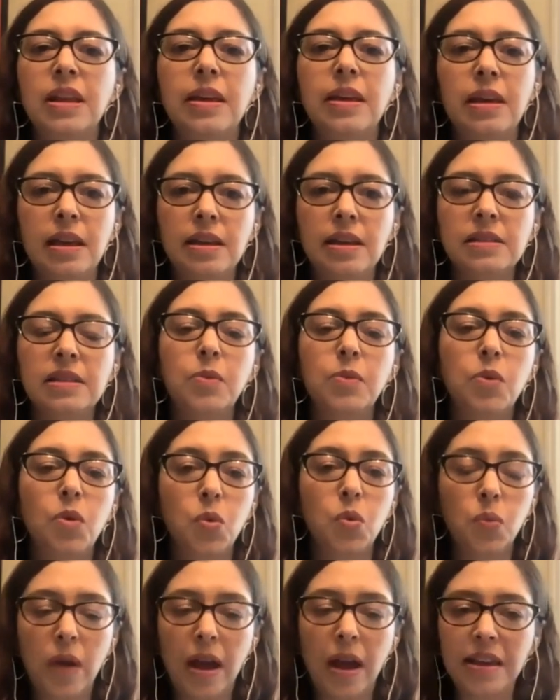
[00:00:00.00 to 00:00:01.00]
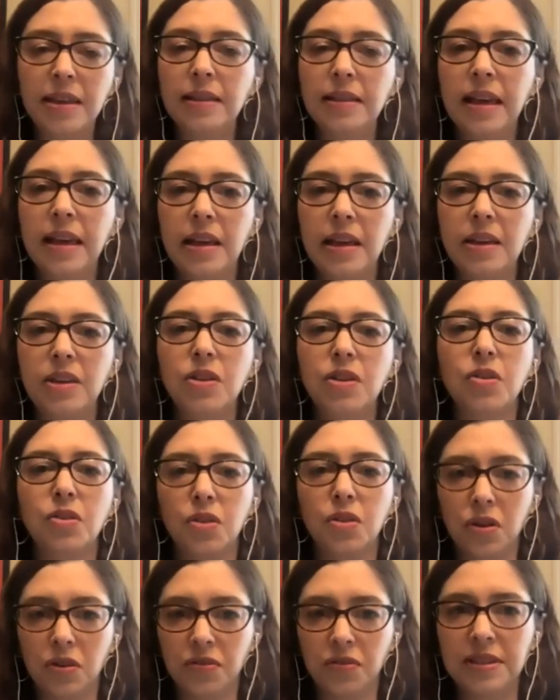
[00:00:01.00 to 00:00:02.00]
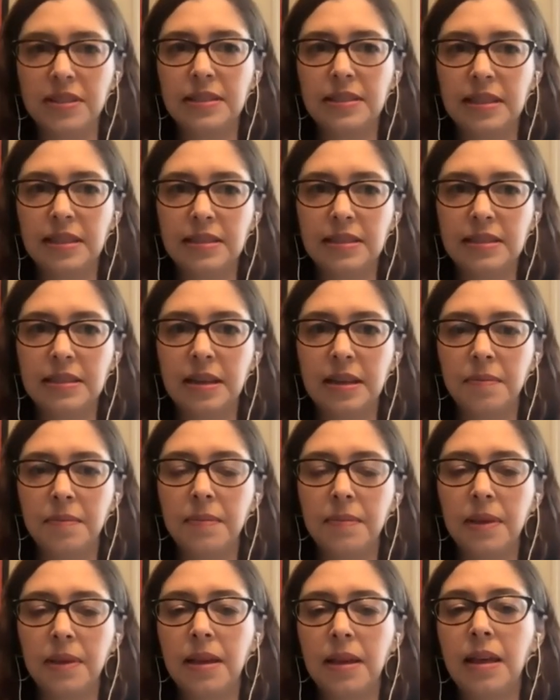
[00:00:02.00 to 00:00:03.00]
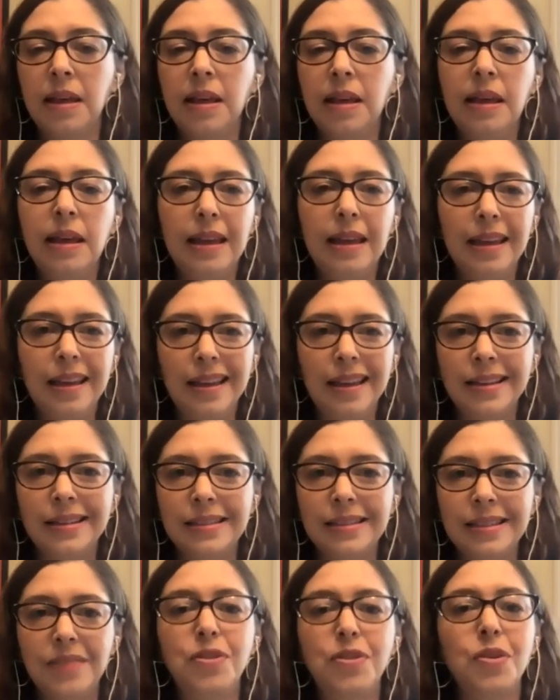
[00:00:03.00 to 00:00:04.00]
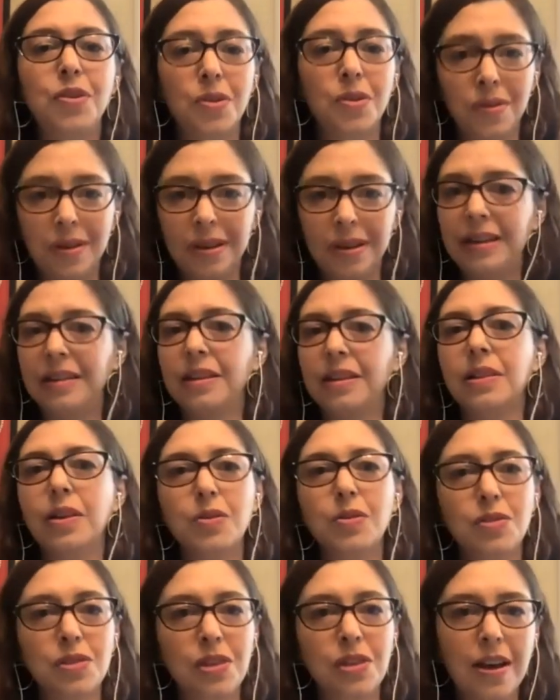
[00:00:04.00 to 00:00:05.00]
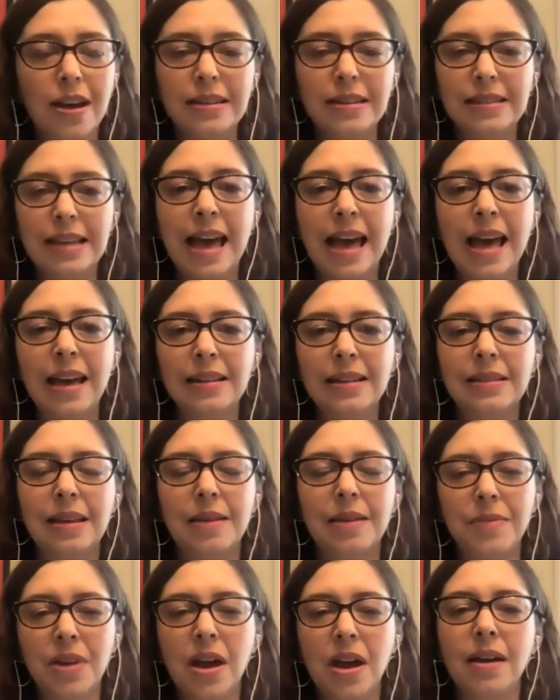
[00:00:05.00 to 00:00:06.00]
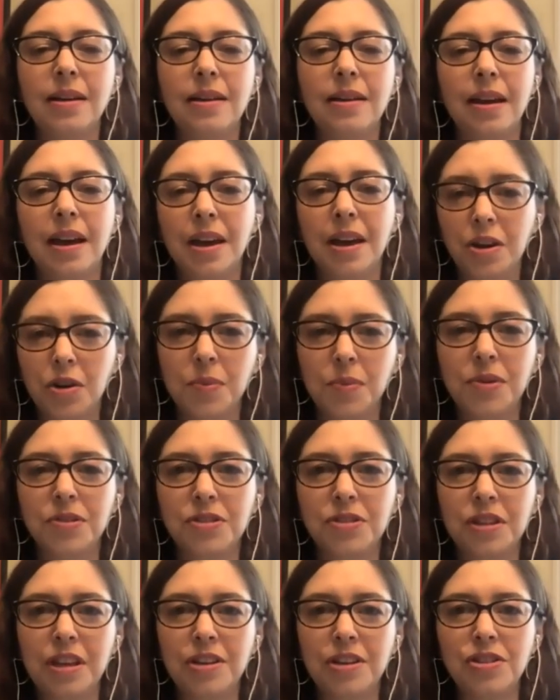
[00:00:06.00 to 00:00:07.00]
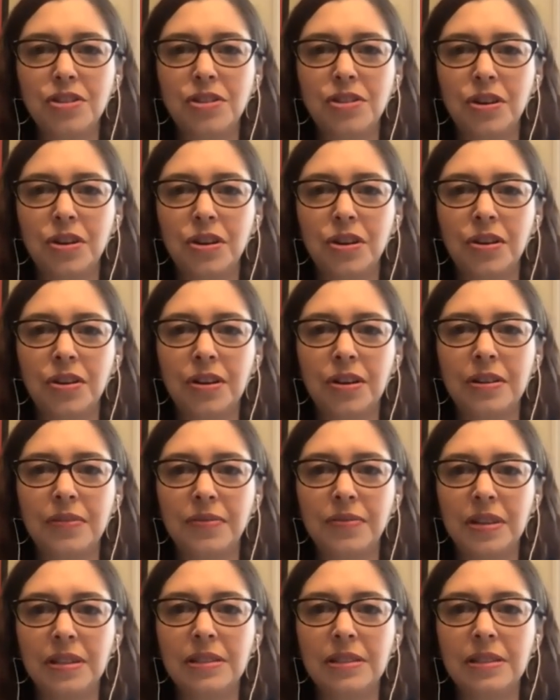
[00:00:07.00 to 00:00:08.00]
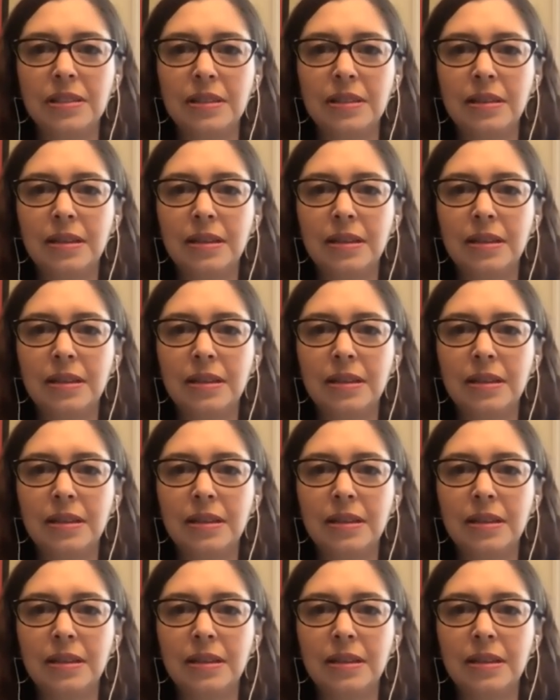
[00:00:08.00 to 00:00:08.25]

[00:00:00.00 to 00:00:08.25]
and it will regulate your nervous system. And if you're in close contact, I'm not 100% sure if it's,